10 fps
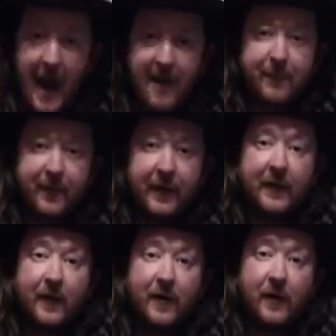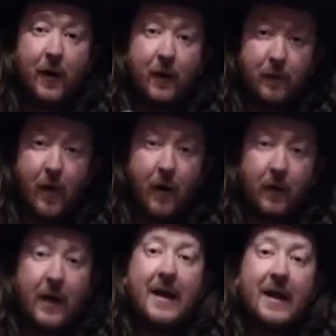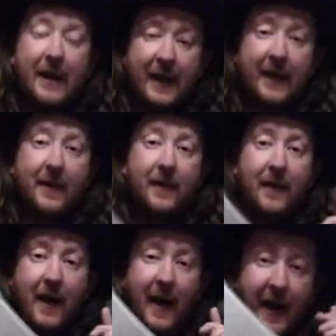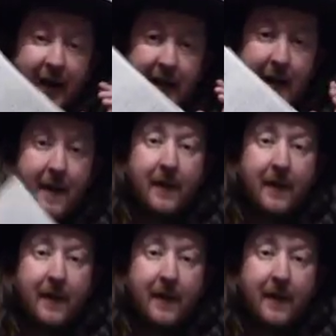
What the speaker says: everything that can go wrong in a